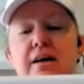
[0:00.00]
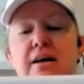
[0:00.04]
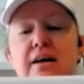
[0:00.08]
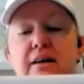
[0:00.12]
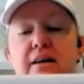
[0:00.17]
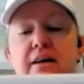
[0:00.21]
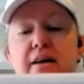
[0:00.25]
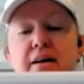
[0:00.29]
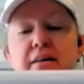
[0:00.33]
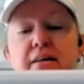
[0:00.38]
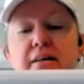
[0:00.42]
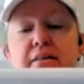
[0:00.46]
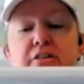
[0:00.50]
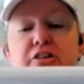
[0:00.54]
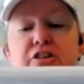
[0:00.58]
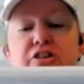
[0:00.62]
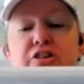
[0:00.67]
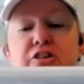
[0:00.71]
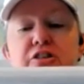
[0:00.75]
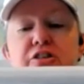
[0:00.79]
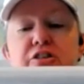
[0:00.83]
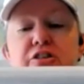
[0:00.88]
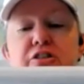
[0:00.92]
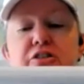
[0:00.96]
I got
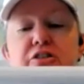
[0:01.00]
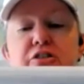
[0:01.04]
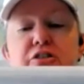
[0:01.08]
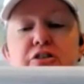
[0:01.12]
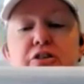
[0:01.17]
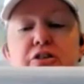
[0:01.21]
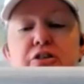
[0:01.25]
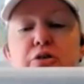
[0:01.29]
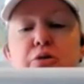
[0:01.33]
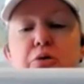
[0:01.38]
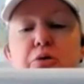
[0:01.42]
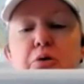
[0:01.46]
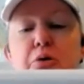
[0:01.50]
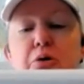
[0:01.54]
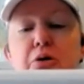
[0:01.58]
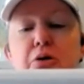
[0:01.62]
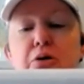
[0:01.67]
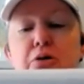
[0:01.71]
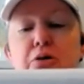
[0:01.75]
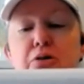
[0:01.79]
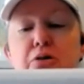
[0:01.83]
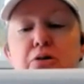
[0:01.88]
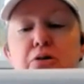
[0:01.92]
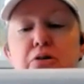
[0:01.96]
the
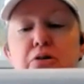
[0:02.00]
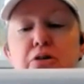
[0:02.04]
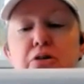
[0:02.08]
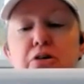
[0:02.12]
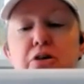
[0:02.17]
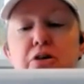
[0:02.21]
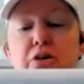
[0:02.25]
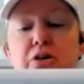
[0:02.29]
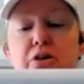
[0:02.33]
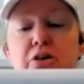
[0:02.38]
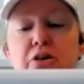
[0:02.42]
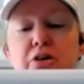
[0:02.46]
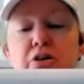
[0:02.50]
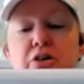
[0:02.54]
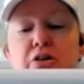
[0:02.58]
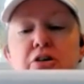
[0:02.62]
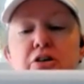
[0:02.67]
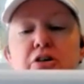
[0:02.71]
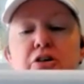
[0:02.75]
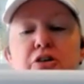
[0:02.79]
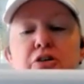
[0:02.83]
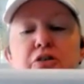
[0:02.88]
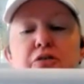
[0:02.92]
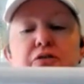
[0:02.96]
coral
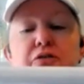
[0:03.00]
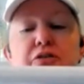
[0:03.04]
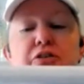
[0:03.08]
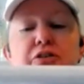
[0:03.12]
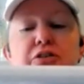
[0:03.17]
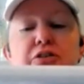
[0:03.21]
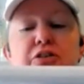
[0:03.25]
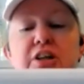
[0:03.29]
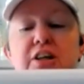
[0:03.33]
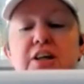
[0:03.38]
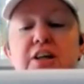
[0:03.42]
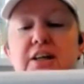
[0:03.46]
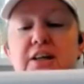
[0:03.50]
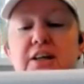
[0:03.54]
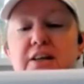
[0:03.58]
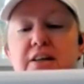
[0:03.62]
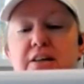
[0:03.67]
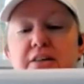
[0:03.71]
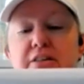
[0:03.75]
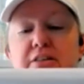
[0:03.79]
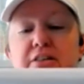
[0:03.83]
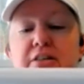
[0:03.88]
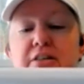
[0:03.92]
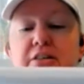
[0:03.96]
filled
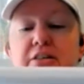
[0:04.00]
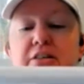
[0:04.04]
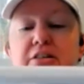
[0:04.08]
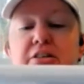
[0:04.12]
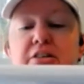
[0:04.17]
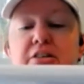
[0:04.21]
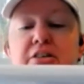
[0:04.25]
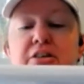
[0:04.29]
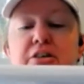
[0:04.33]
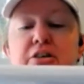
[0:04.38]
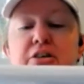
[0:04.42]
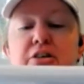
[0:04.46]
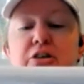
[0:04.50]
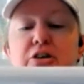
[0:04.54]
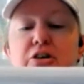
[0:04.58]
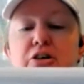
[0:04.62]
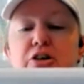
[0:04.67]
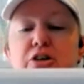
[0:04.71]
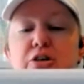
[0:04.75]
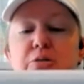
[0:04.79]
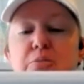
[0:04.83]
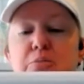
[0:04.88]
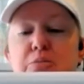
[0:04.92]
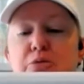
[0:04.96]
in
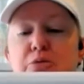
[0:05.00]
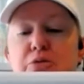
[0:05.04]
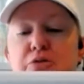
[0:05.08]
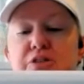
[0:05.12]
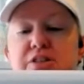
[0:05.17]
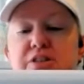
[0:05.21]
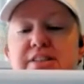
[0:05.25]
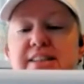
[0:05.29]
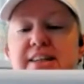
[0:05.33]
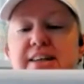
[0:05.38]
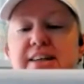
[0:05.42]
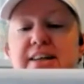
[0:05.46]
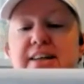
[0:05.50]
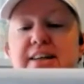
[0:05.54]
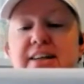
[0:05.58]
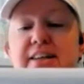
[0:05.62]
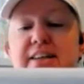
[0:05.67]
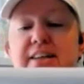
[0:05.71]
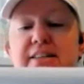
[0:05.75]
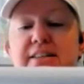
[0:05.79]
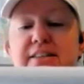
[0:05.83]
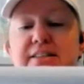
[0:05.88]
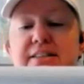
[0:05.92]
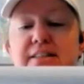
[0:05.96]
on both
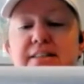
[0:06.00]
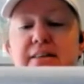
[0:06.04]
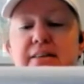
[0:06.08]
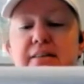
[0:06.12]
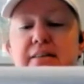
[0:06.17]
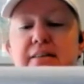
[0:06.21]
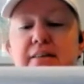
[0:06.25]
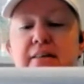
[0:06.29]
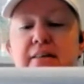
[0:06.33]
sides,